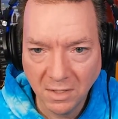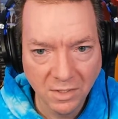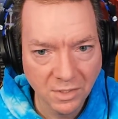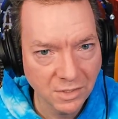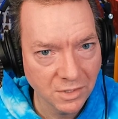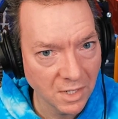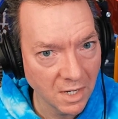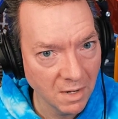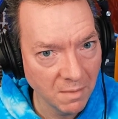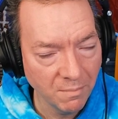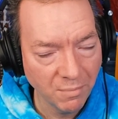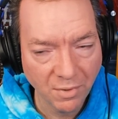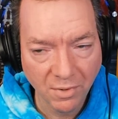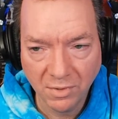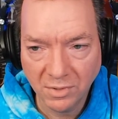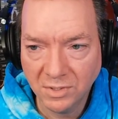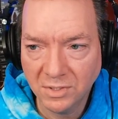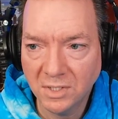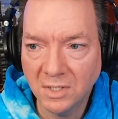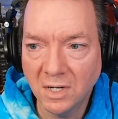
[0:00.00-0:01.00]
the same
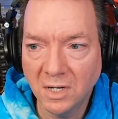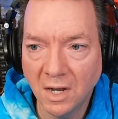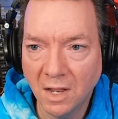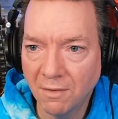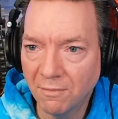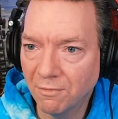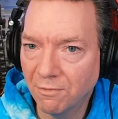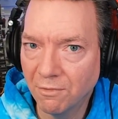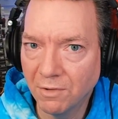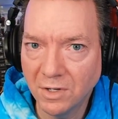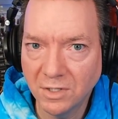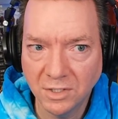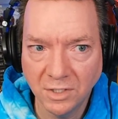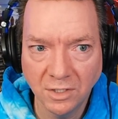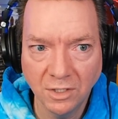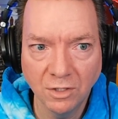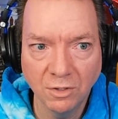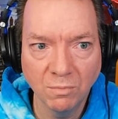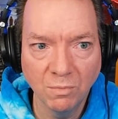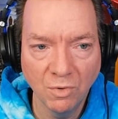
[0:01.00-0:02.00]
person in every
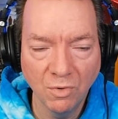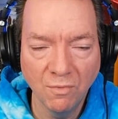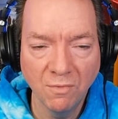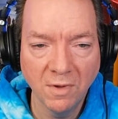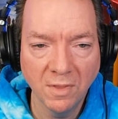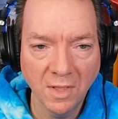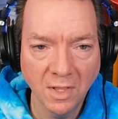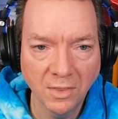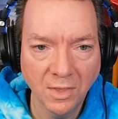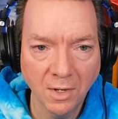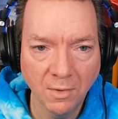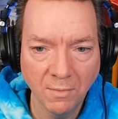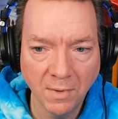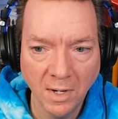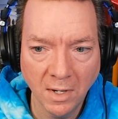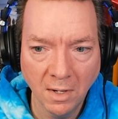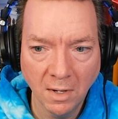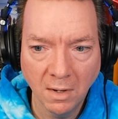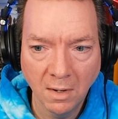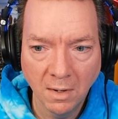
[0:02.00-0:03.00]
single movie that they're
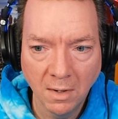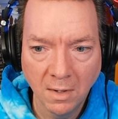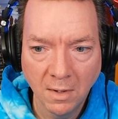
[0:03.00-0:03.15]
in.